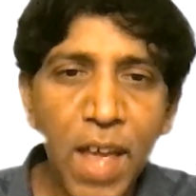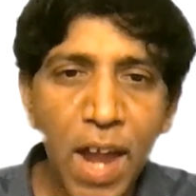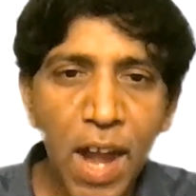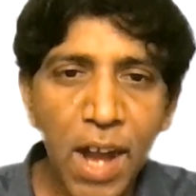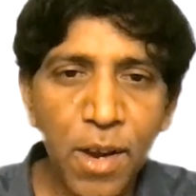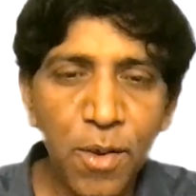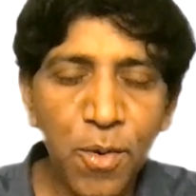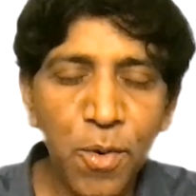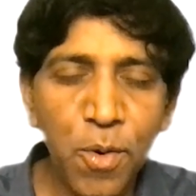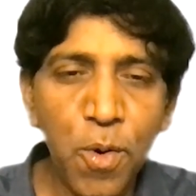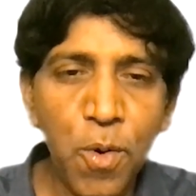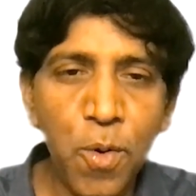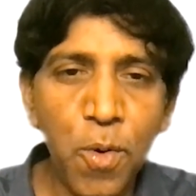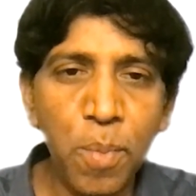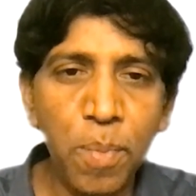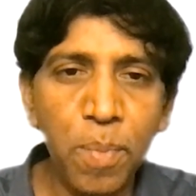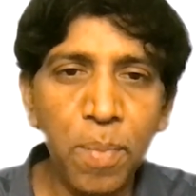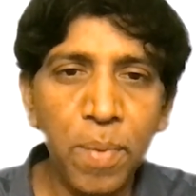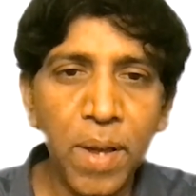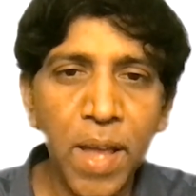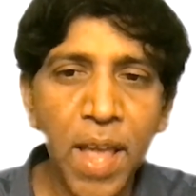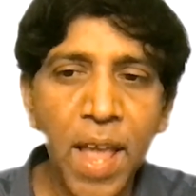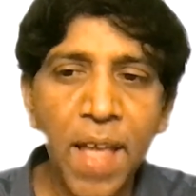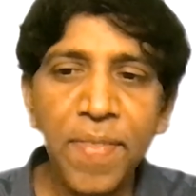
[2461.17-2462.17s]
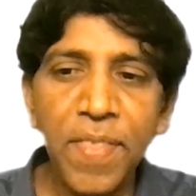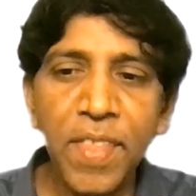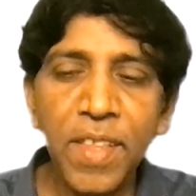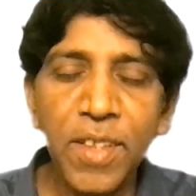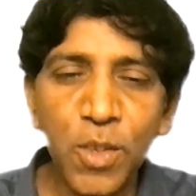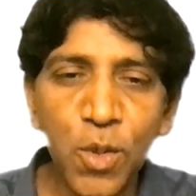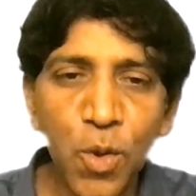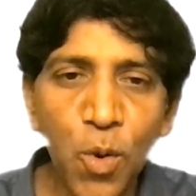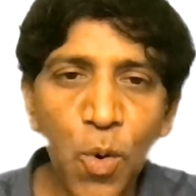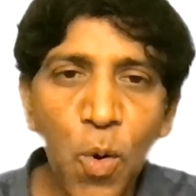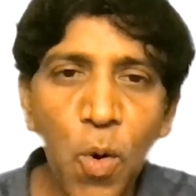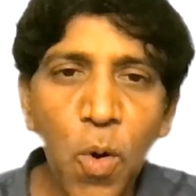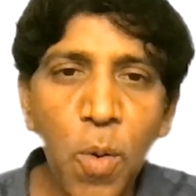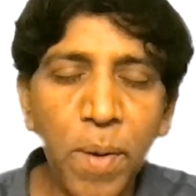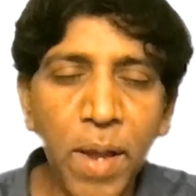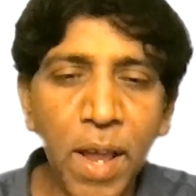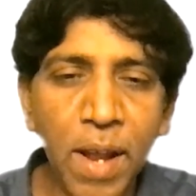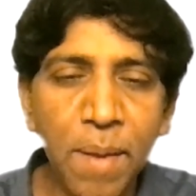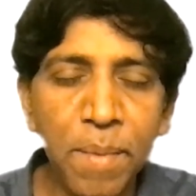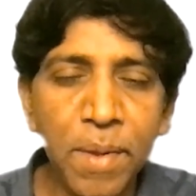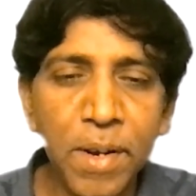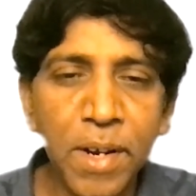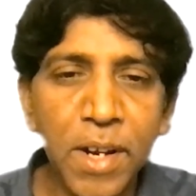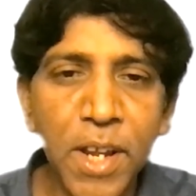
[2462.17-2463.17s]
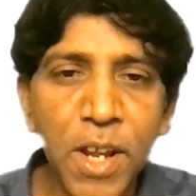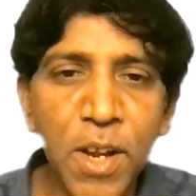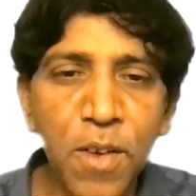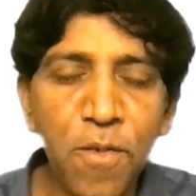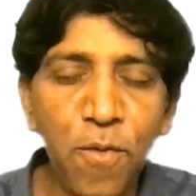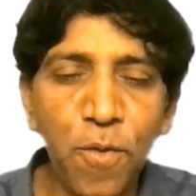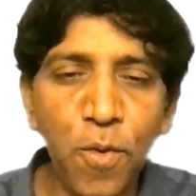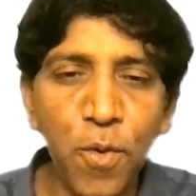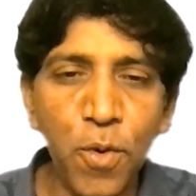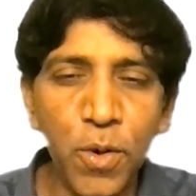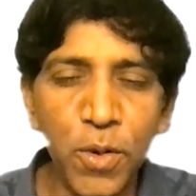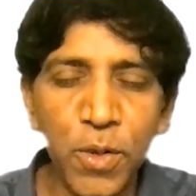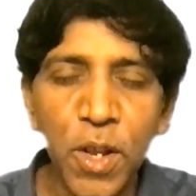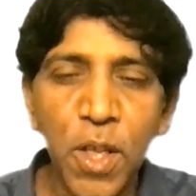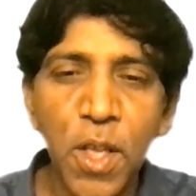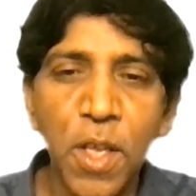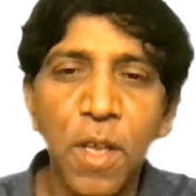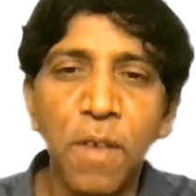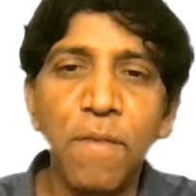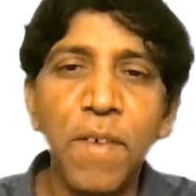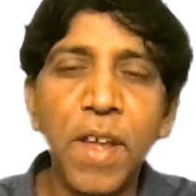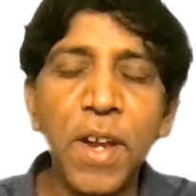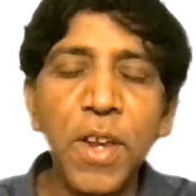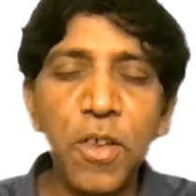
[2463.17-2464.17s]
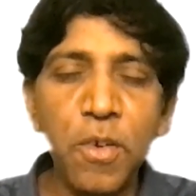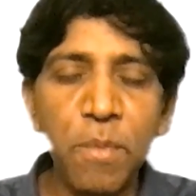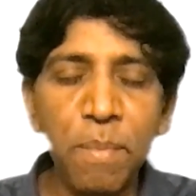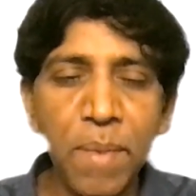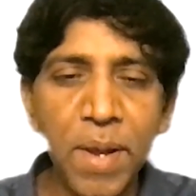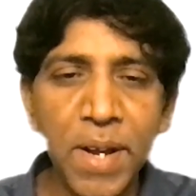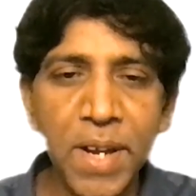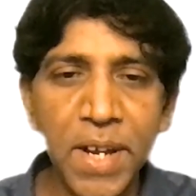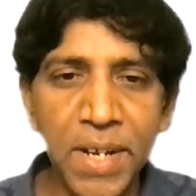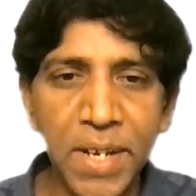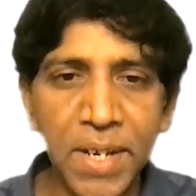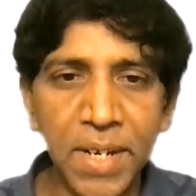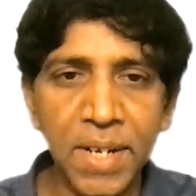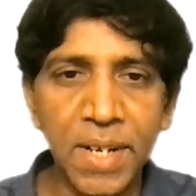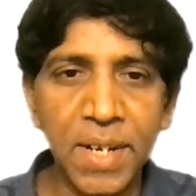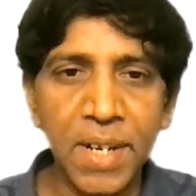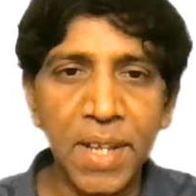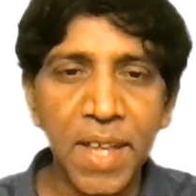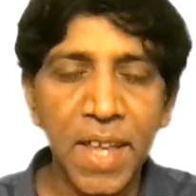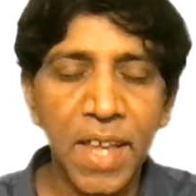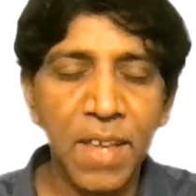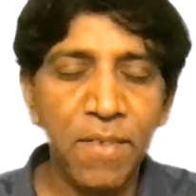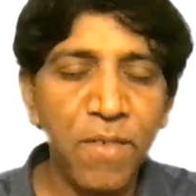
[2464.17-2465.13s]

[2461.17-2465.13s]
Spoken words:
that hope, and this hope can be reinforced when you meditate,